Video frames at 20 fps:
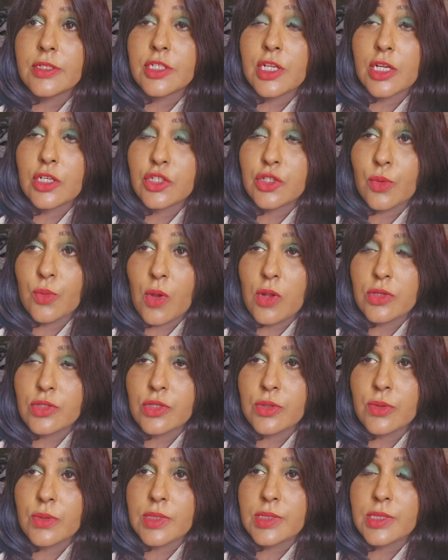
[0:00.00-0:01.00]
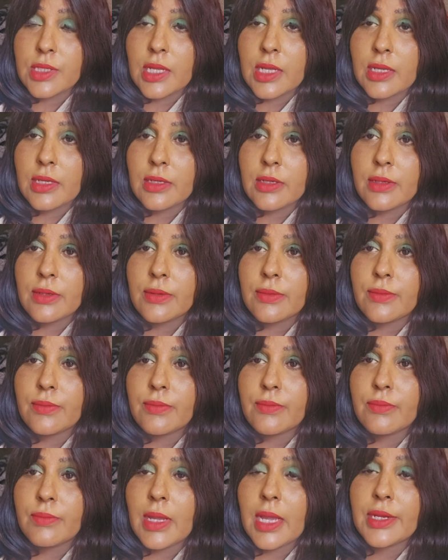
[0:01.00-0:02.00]
Jack Showalter was there.
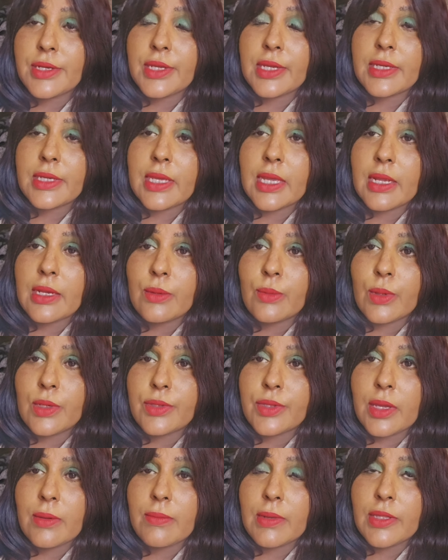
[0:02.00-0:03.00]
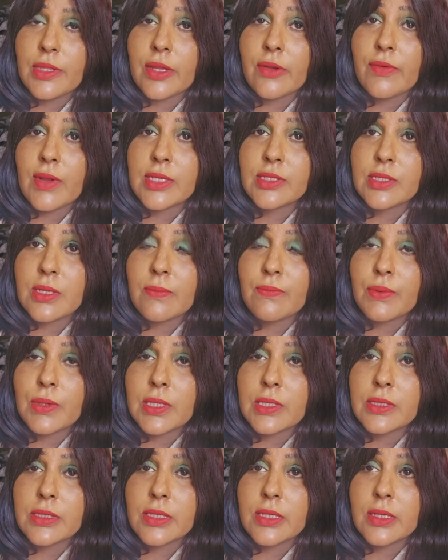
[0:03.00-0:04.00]
Maddie and Kaylee were there, may they rest in
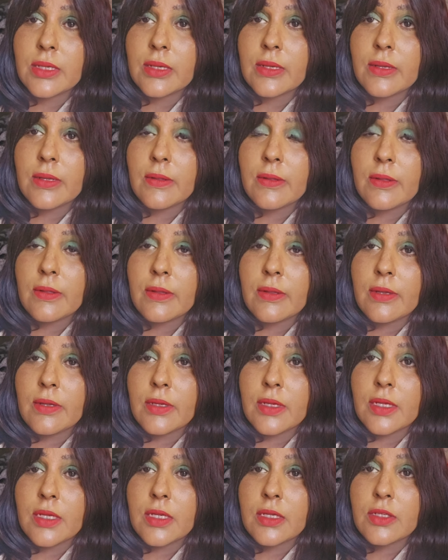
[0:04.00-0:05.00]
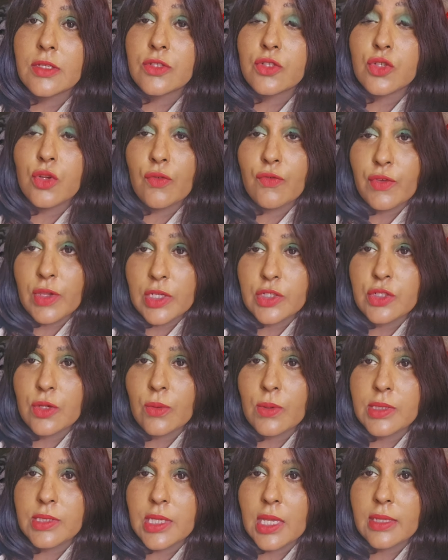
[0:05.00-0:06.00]
peace.
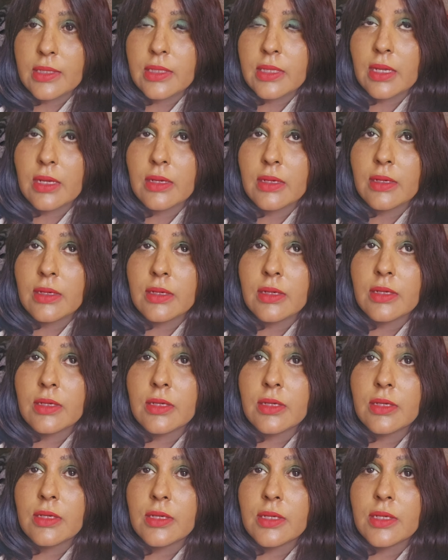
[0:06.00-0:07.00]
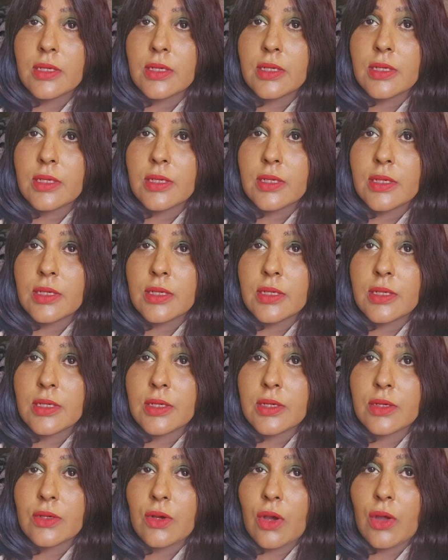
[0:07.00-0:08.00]
Jovito was at the
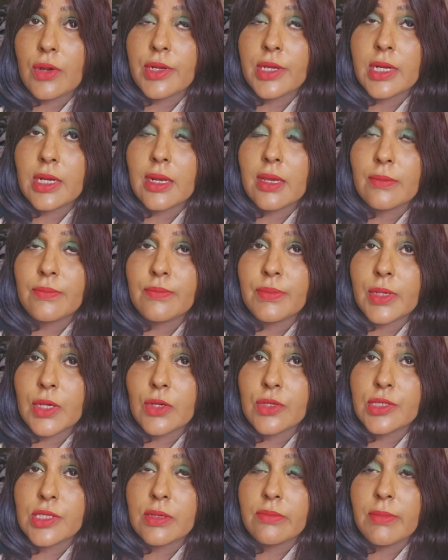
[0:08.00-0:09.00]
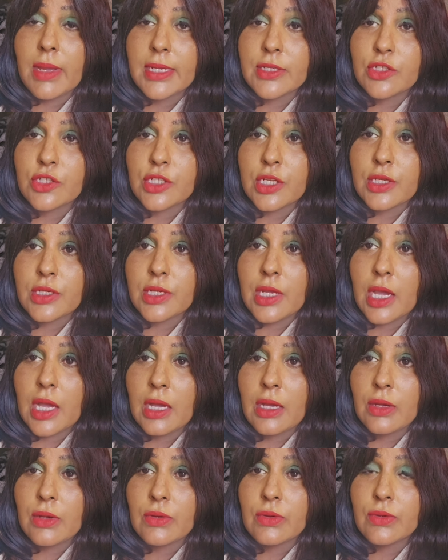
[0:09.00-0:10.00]
corner club because he mentioned
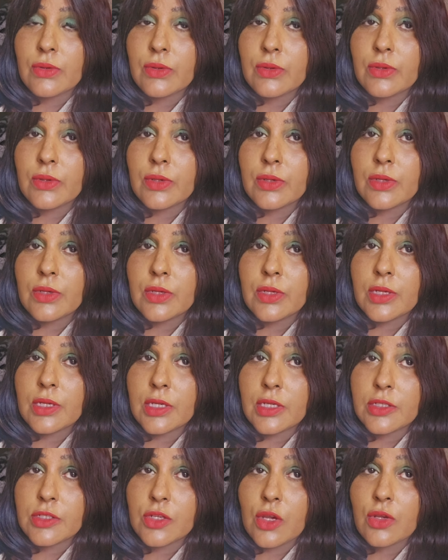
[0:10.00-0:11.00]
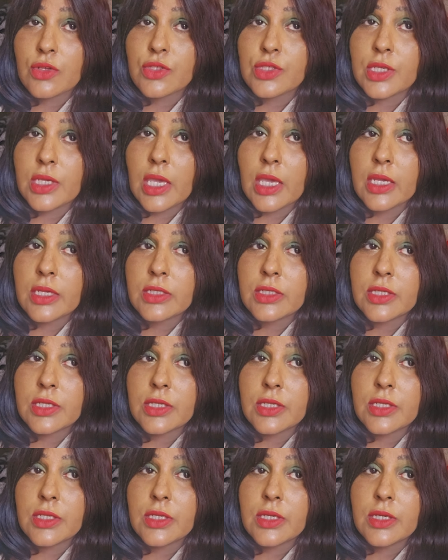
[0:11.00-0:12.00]
how
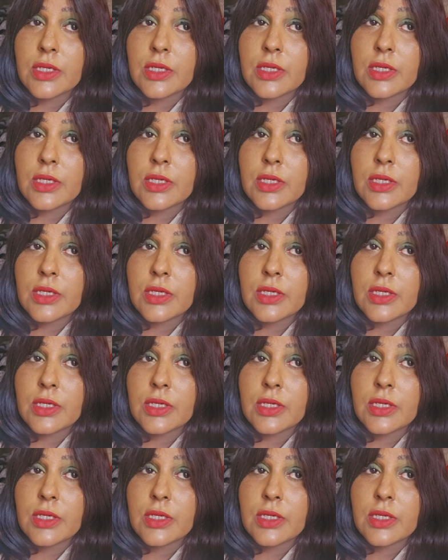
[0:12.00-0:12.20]
intoxicated